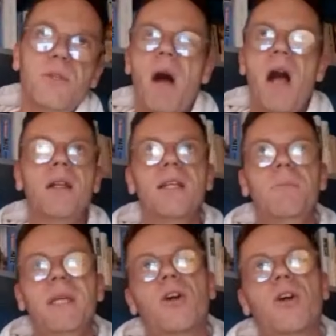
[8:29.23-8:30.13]
was
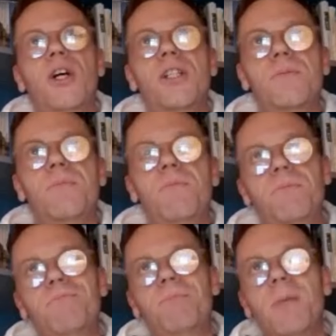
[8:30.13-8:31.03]
partly because
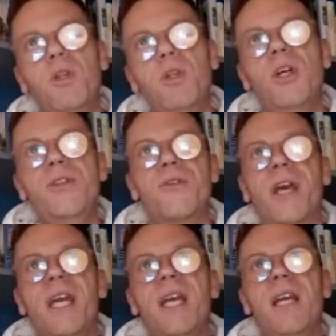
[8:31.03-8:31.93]
people on the
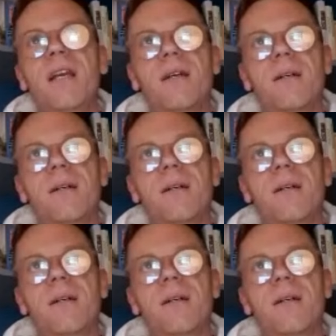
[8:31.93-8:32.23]
right,